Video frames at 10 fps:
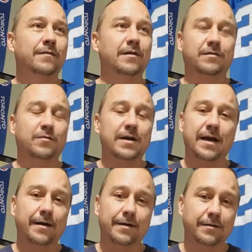the
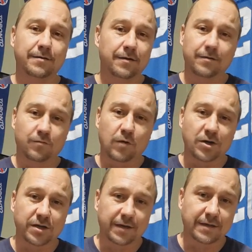three-headed
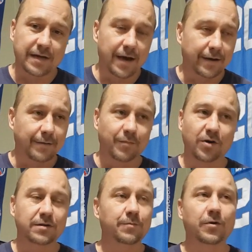rushing attack in
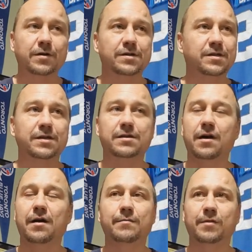Baltimore is just
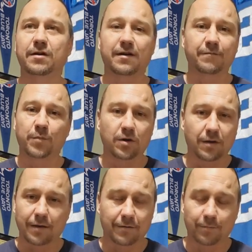unbelievable,
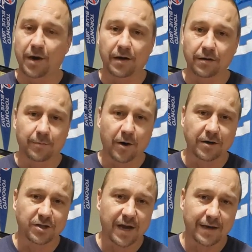led by Lamar
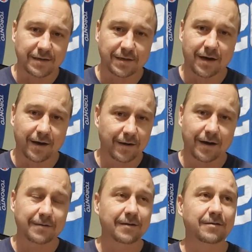Jackson.
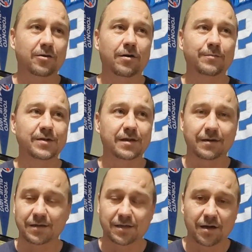I think they're almost
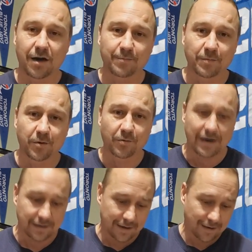unstoppable
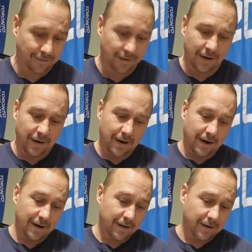right now.
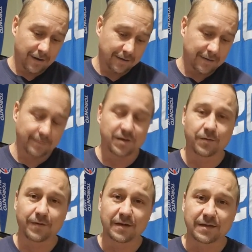I like them to
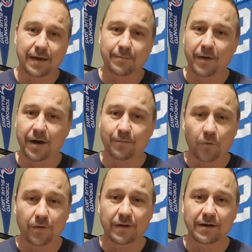win this game by
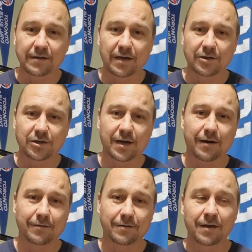more than a
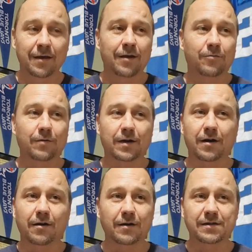touchdown,
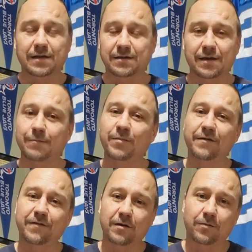regardless it's in
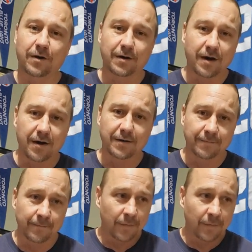Buffalo or not.